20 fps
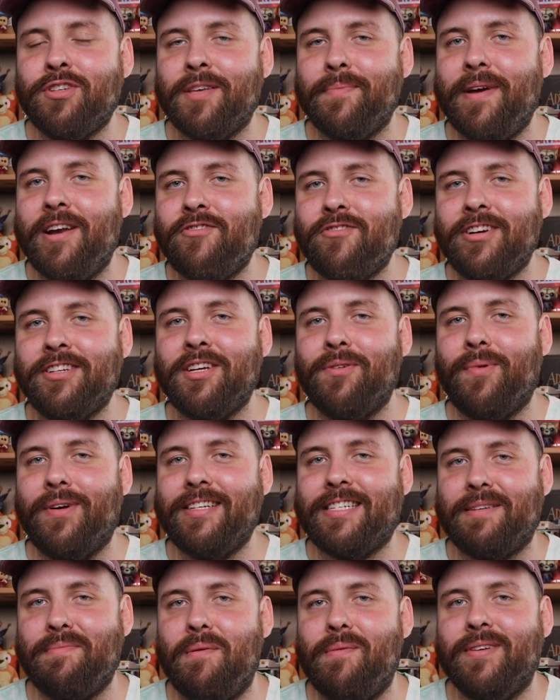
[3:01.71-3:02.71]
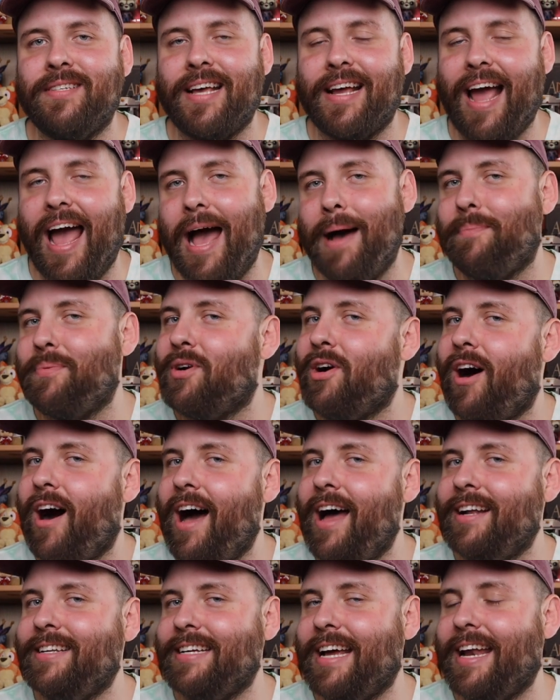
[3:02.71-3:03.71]
some interesting ones to me was like
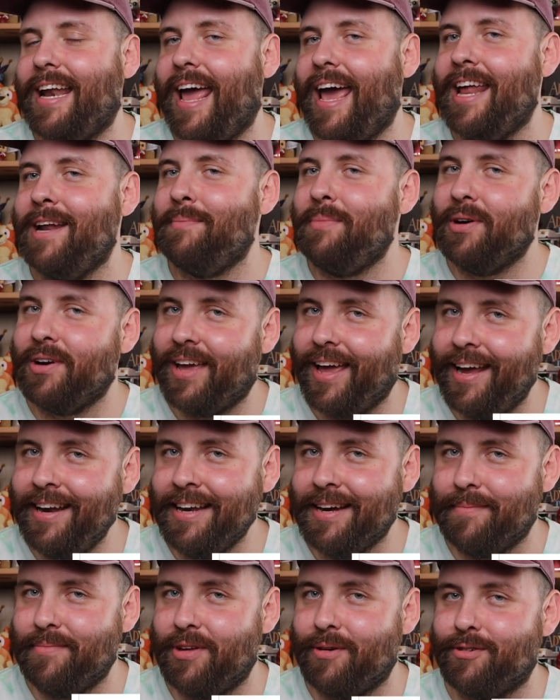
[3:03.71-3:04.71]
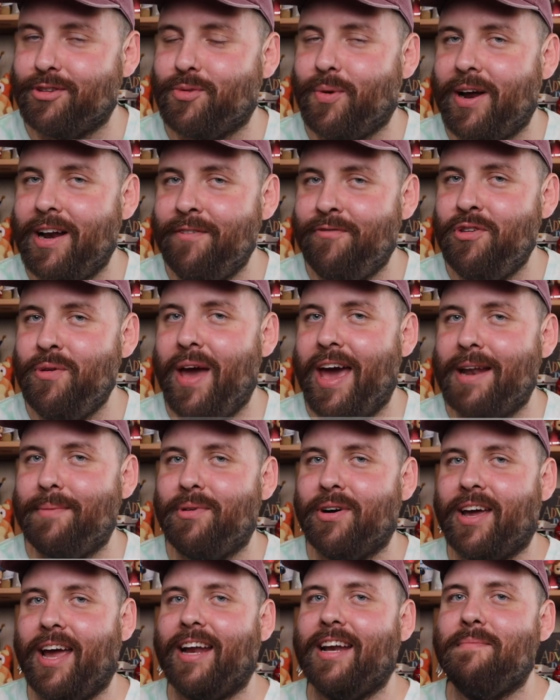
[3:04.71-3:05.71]
Epcot and Animal Kingdom. There was quite a few
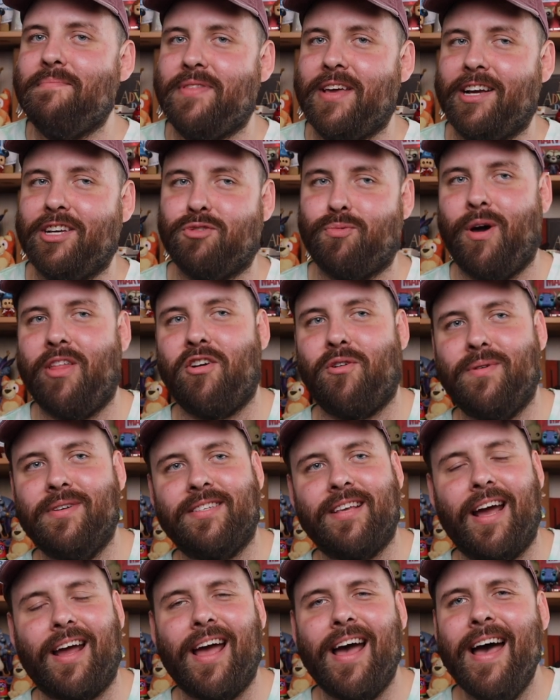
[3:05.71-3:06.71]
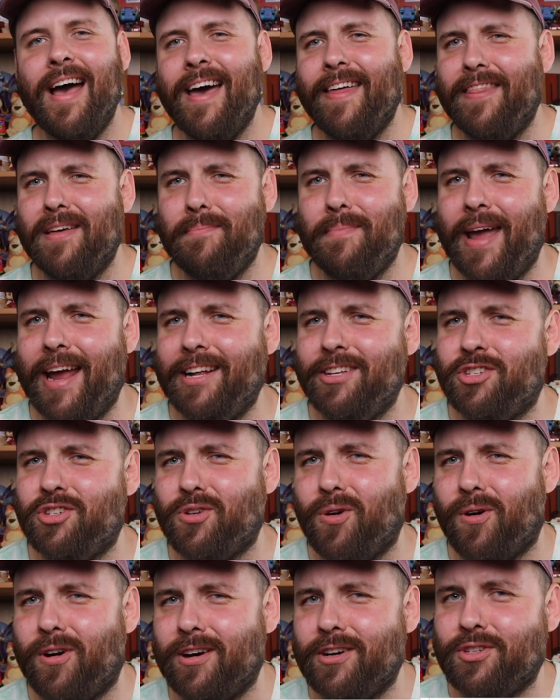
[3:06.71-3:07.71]
Animal Kingdom things, whether it was like the main
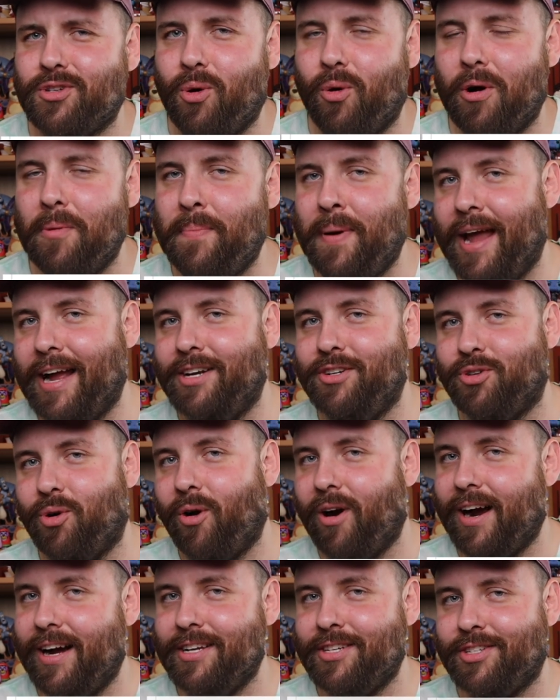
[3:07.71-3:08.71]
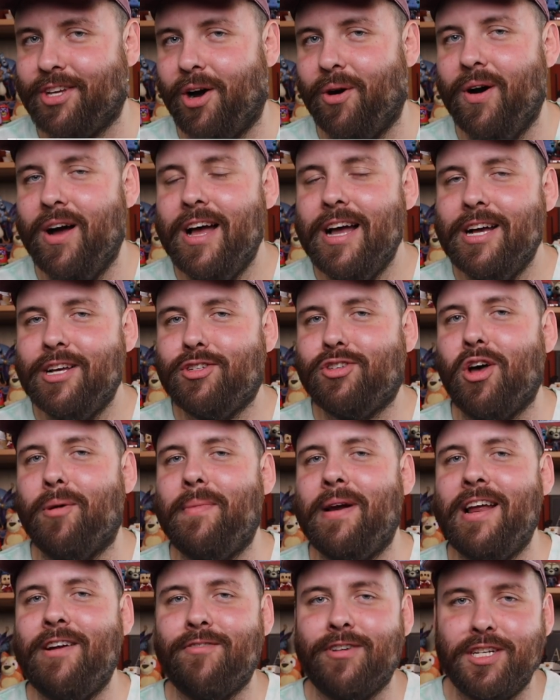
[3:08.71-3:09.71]
stores or Pandora. So
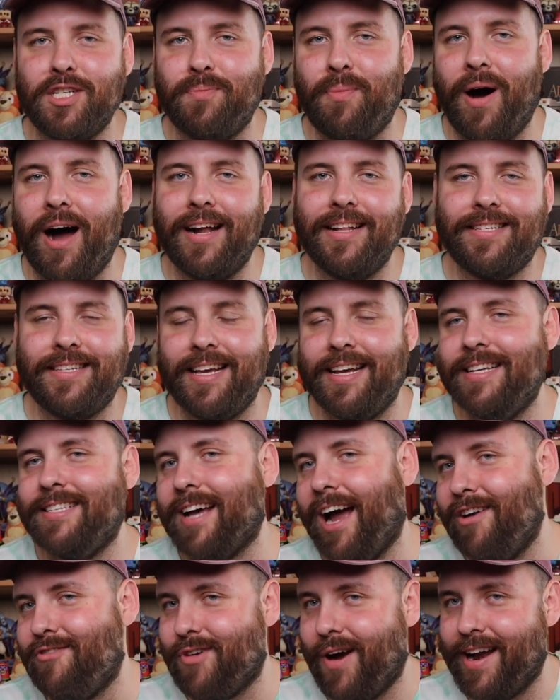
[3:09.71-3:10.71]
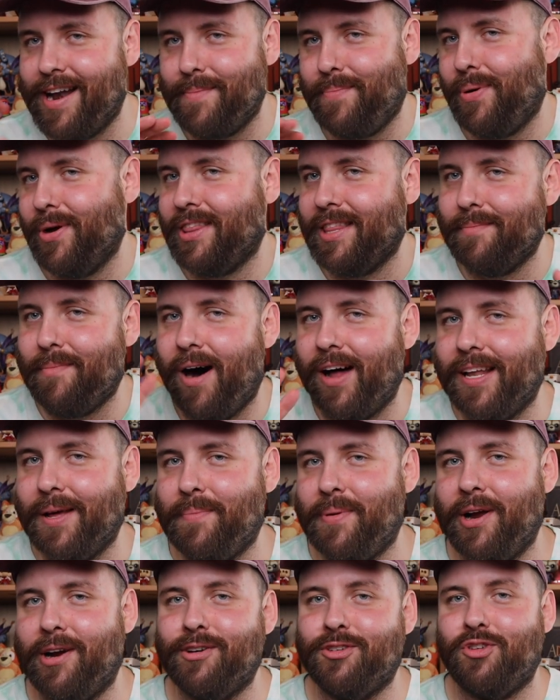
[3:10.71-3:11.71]
many responses. I tried to put them all
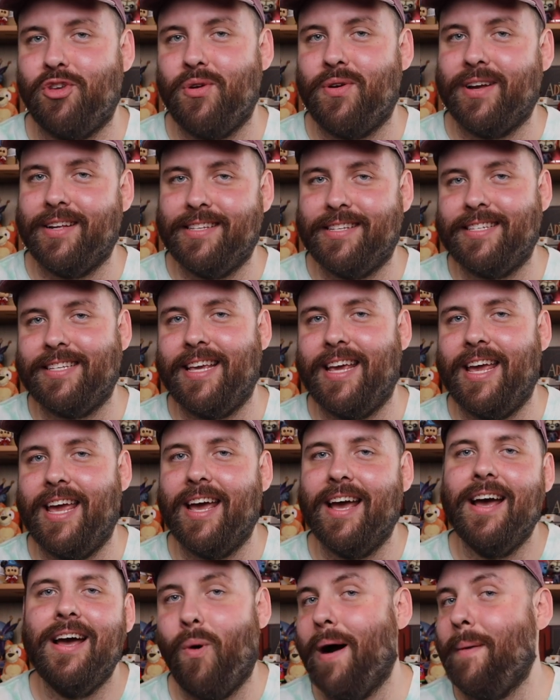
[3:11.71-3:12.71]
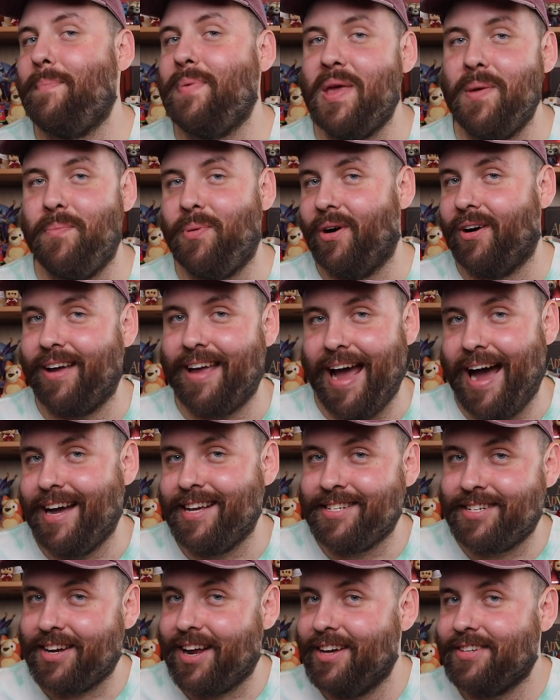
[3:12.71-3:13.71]
up here so you could see what people
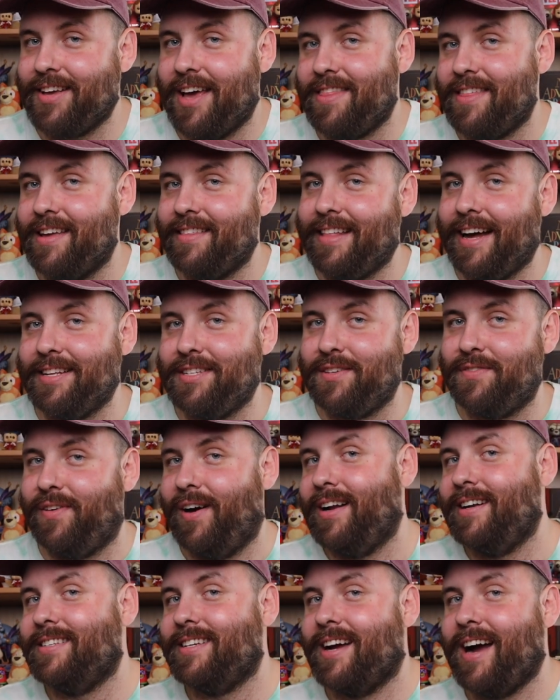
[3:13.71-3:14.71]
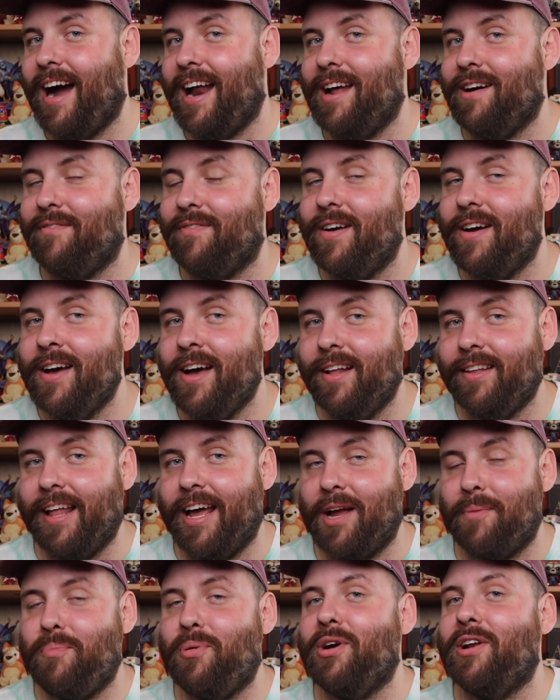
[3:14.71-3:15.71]
guessed, because I think that's fun to kind of
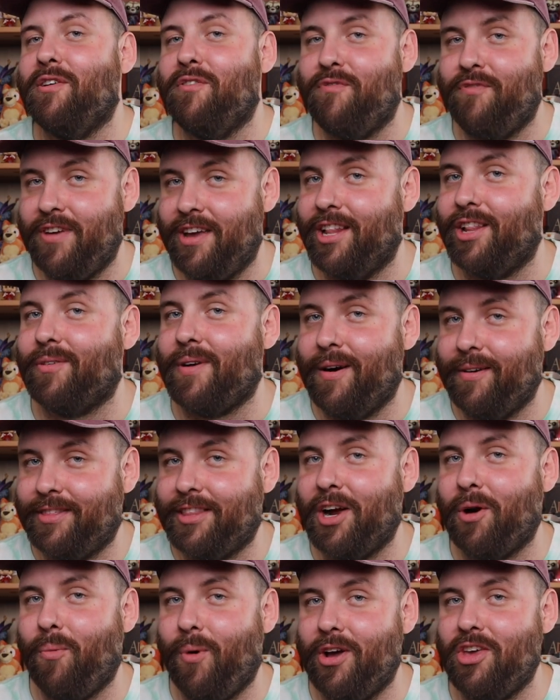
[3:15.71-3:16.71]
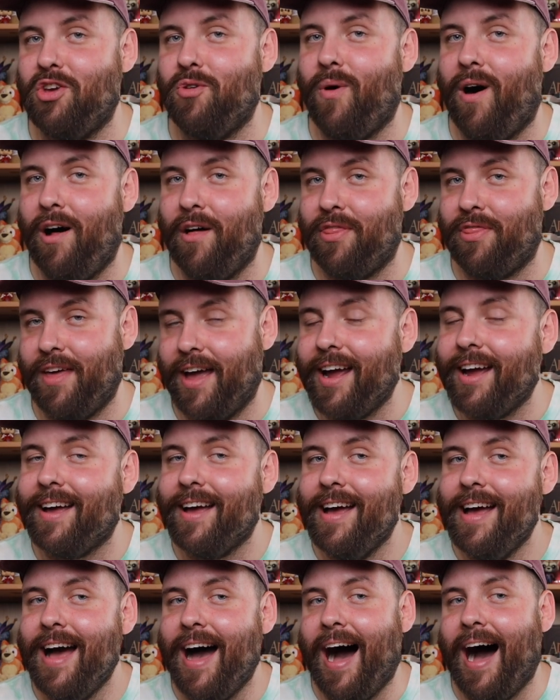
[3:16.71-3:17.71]
like put a feeler out there what you all think.
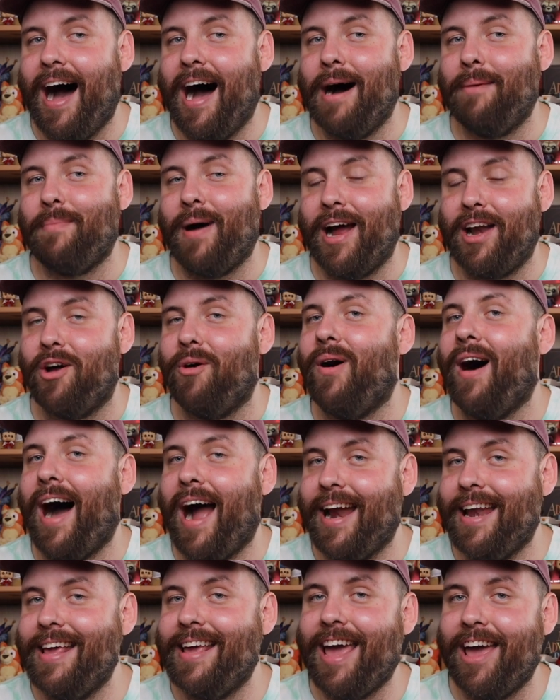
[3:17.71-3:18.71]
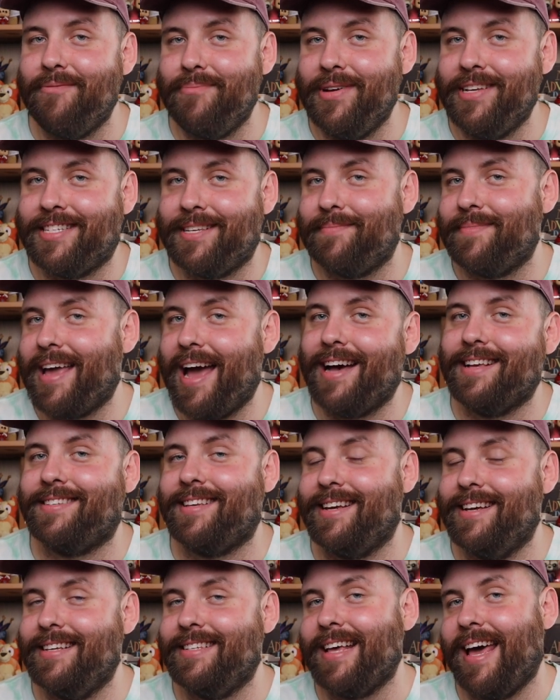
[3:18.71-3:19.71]
I know Heidi gave me some
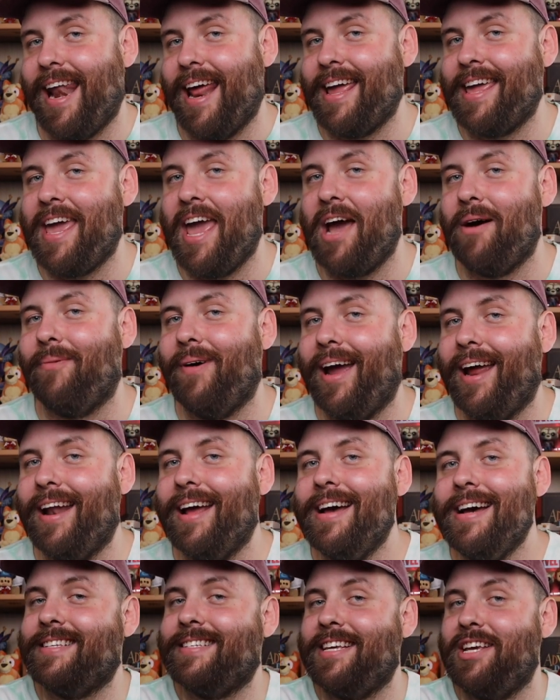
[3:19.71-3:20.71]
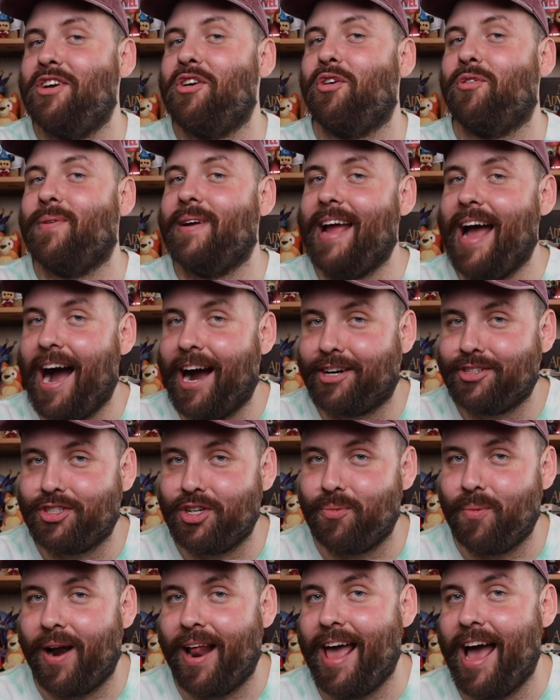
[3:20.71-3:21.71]
guesses, and I can't wait to see her
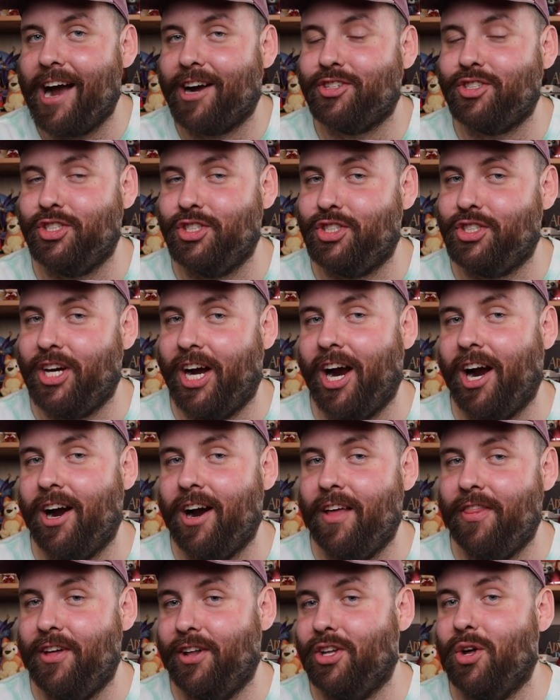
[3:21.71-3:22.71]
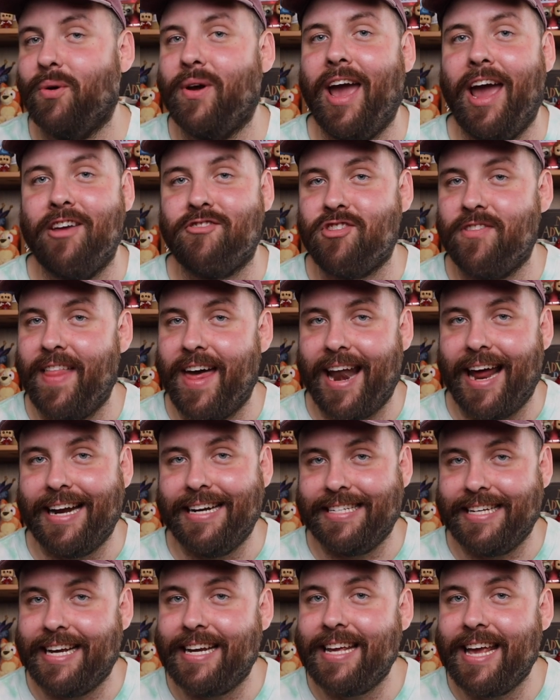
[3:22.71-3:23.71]
reaction when I actually share the location that I
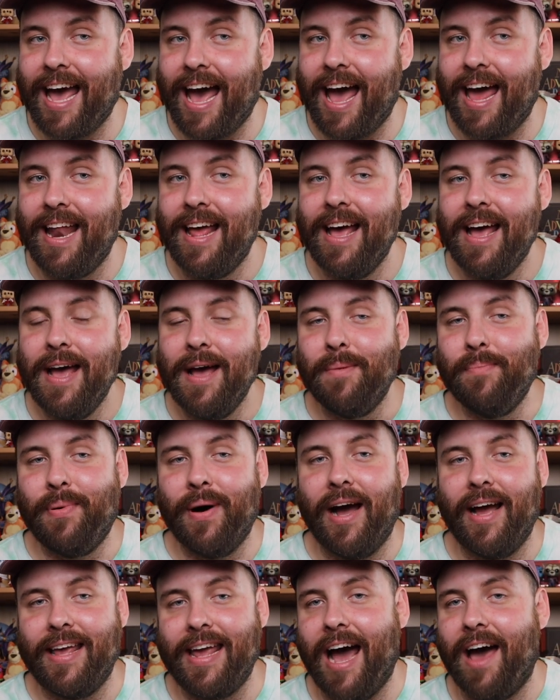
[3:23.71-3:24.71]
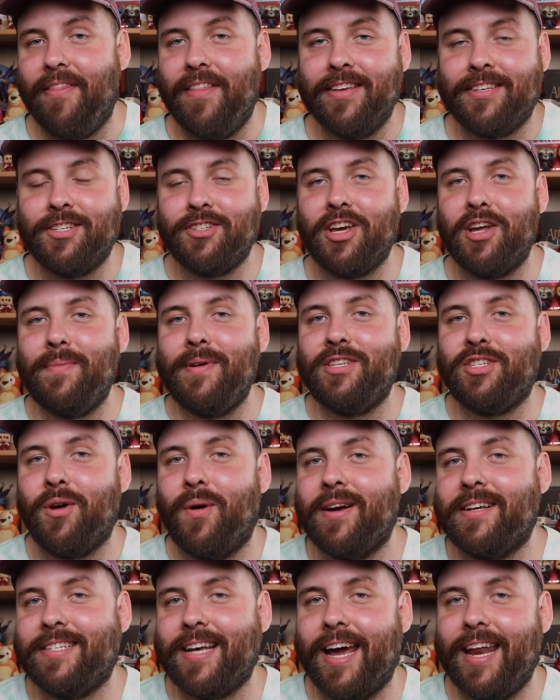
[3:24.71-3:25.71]
did get. But yeah, this is gonna be
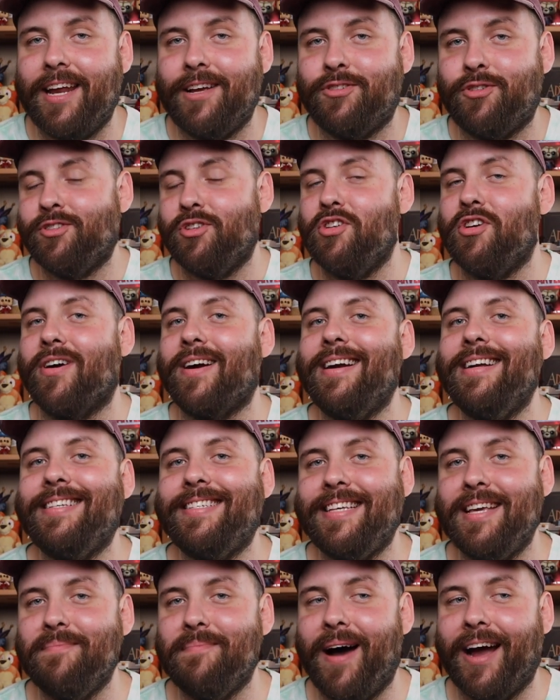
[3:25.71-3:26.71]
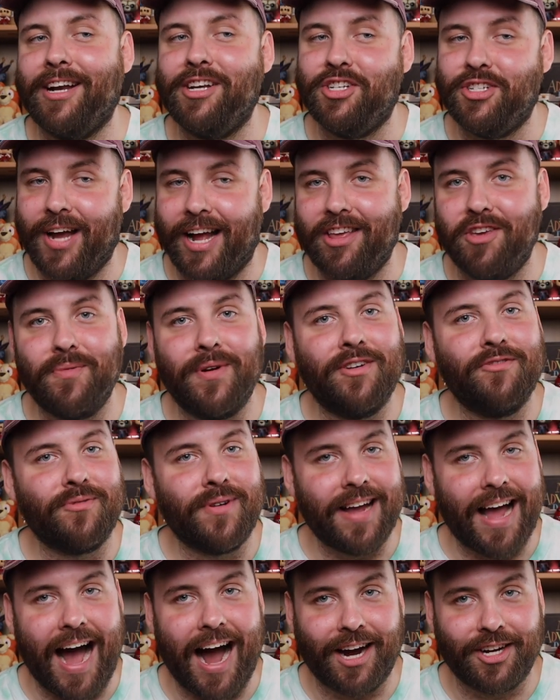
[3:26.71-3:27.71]
so exciting. So you're gonna see my genuine
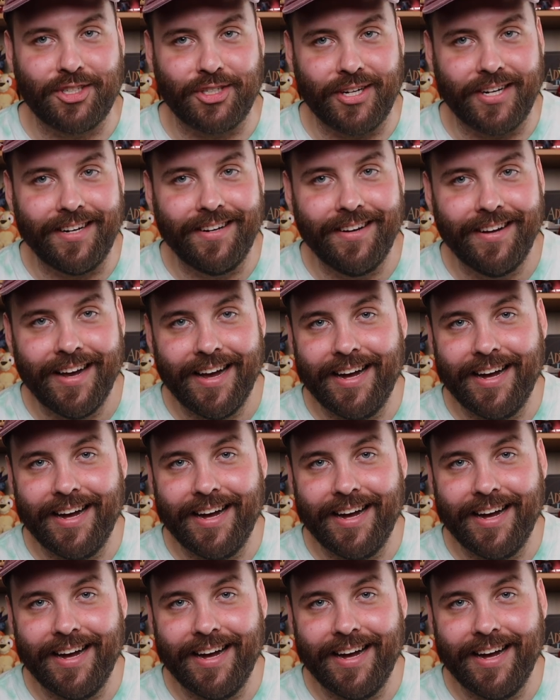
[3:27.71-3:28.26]
reaction